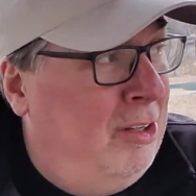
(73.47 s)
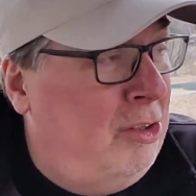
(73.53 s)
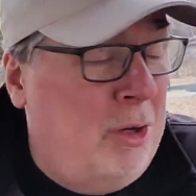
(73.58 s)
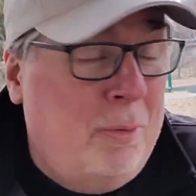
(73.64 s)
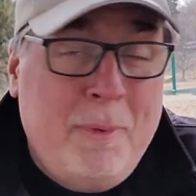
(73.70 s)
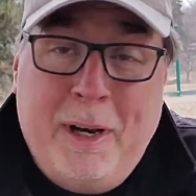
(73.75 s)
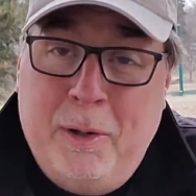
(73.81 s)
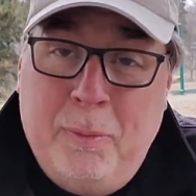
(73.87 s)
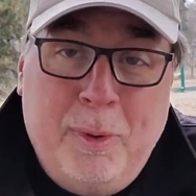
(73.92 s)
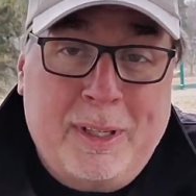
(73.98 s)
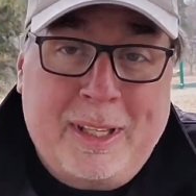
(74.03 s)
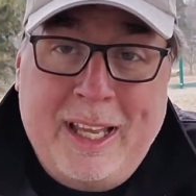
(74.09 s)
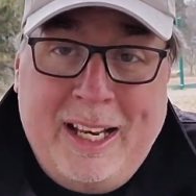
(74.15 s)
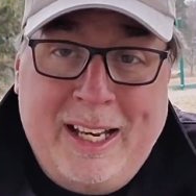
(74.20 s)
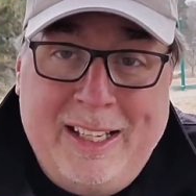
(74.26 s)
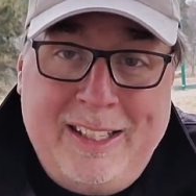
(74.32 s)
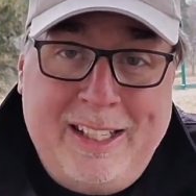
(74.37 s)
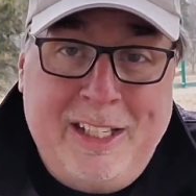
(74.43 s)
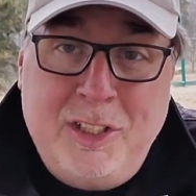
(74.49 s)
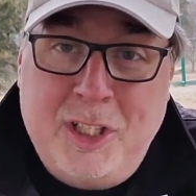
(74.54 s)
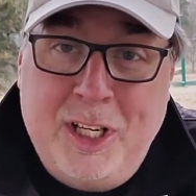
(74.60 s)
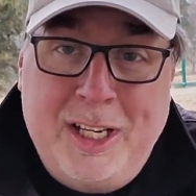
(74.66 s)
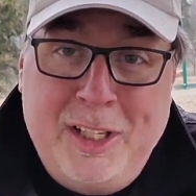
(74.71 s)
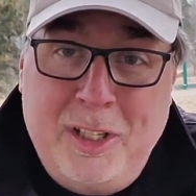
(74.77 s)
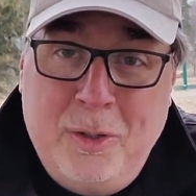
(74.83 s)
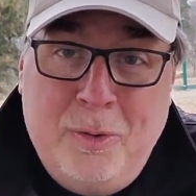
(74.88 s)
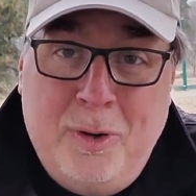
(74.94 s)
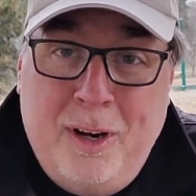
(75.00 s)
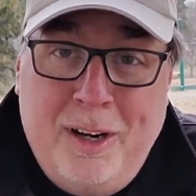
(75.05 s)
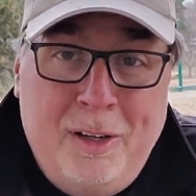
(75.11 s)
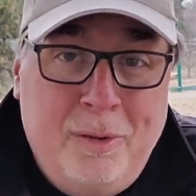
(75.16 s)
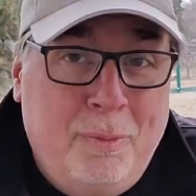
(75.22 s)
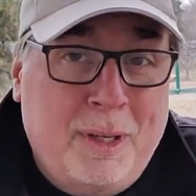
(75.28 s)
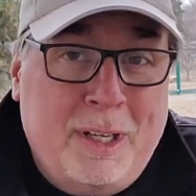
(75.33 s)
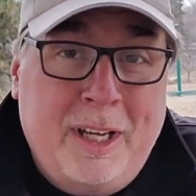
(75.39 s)
no matter what kind of DJ you are
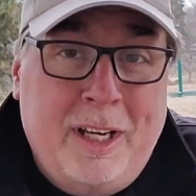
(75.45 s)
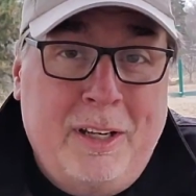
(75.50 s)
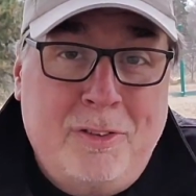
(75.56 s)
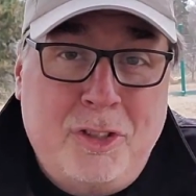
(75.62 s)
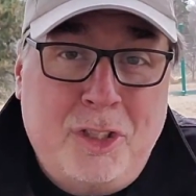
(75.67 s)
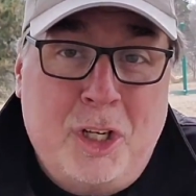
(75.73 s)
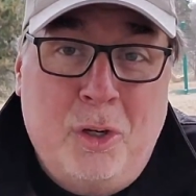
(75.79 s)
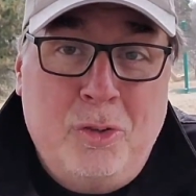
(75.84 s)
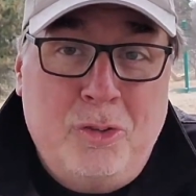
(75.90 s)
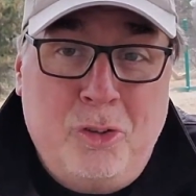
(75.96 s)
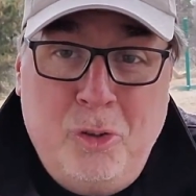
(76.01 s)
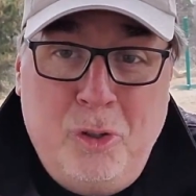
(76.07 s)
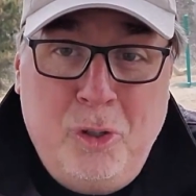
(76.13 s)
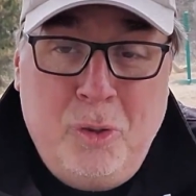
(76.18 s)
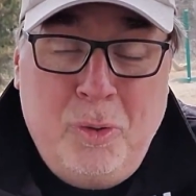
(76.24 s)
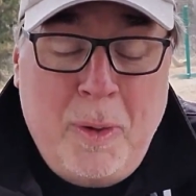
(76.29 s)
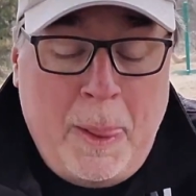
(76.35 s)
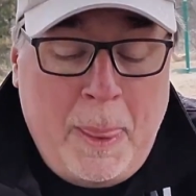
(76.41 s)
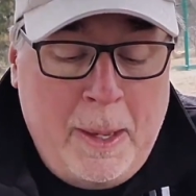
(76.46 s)
and what kind of shows you do.